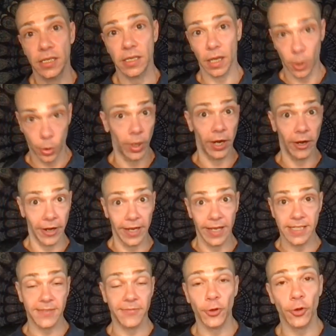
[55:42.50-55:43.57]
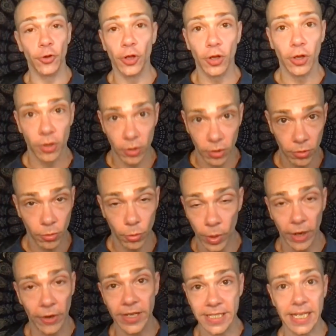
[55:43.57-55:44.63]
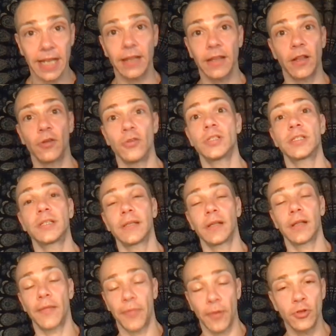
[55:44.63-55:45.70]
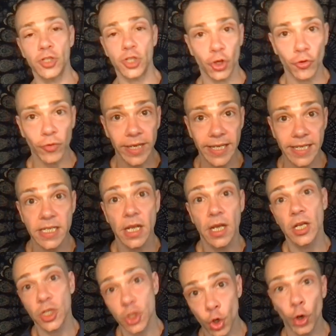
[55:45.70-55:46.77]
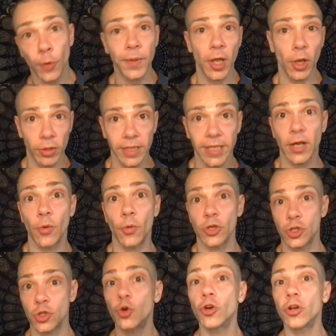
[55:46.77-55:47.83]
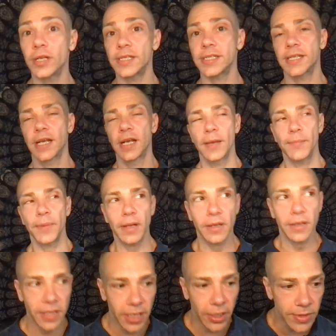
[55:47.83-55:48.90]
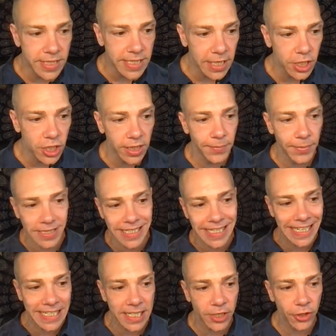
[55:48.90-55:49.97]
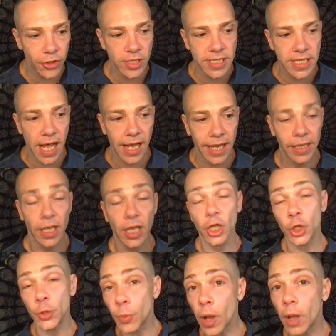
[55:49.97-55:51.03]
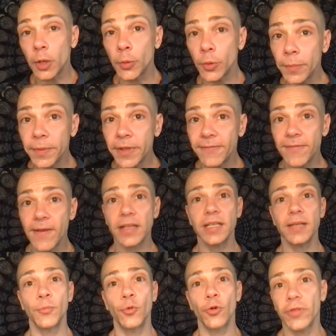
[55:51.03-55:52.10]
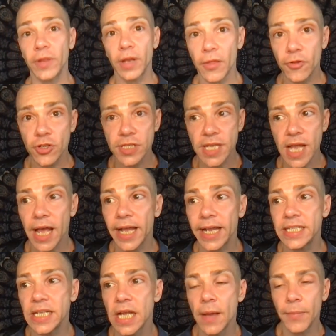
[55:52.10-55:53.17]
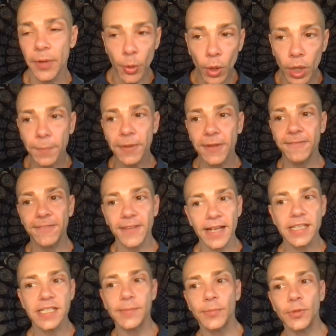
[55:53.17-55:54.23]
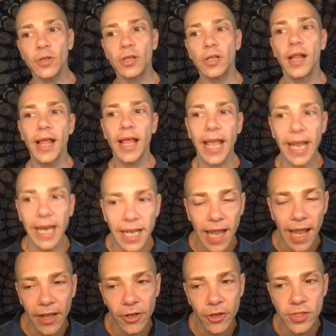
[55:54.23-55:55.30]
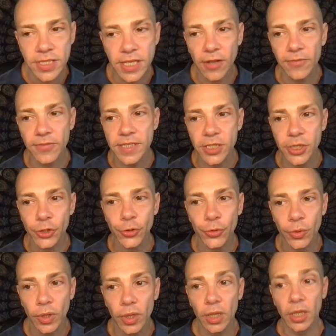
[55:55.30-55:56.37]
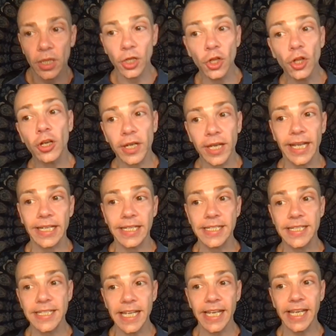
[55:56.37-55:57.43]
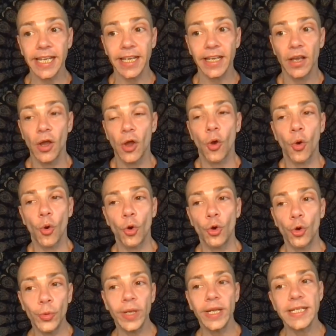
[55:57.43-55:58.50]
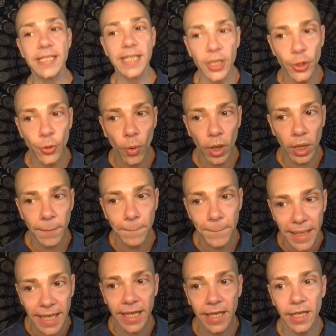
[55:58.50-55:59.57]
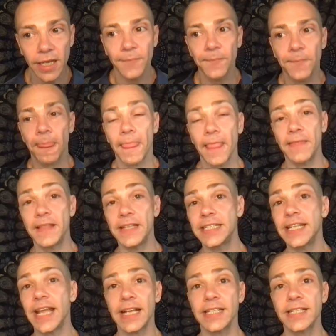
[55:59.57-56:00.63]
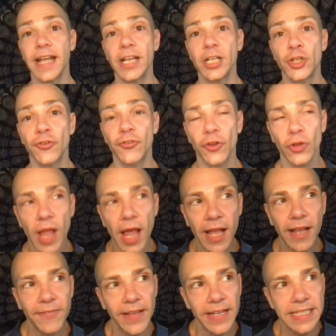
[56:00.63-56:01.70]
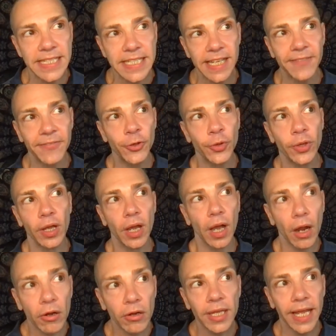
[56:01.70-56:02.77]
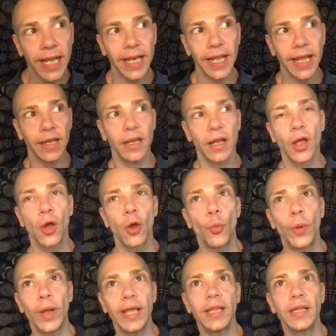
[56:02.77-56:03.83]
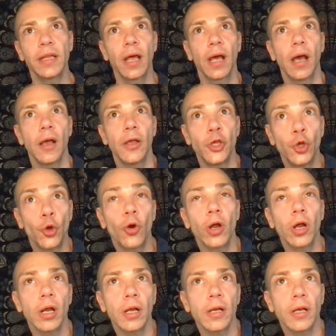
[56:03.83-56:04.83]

Aquarius, if you're at Aquarius at those degrees, Scorpio, Leo, or Taurus. But, essentially, because it is in your sign, you probably will be affected more than other signs, but you want to be flexible and allow yourself to look and see who it is that you want to be in this next stage of your life, and see if you can correlate it with your